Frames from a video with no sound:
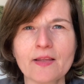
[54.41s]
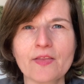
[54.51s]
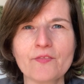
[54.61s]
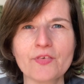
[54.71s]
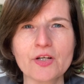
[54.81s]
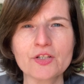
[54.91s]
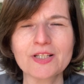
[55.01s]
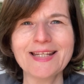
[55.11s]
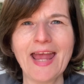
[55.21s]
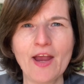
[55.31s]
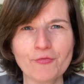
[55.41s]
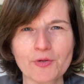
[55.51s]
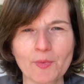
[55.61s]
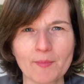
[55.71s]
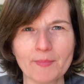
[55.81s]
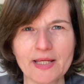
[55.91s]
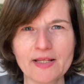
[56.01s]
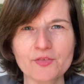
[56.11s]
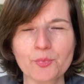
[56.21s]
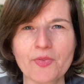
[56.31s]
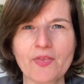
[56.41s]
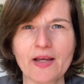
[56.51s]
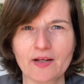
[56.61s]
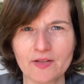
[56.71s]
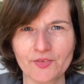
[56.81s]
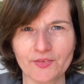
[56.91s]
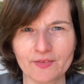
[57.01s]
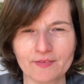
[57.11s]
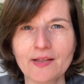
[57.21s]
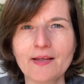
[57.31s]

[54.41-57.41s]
that virtually everyone makes with their garden.